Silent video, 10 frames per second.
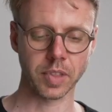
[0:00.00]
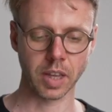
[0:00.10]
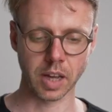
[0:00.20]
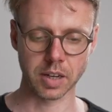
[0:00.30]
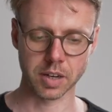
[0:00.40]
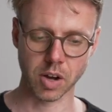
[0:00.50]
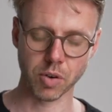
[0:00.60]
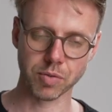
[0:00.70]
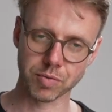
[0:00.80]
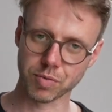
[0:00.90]
And
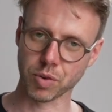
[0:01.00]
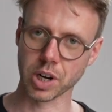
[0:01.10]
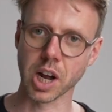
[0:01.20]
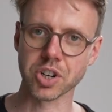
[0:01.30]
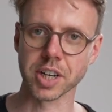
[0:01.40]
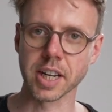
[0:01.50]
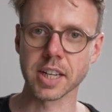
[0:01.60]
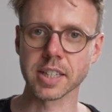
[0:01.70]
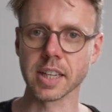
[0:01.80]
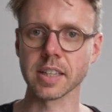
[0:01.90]
now for larger data
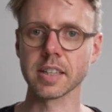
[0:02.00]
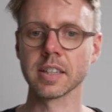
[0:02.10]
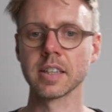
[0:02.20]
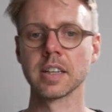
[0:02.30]
sets,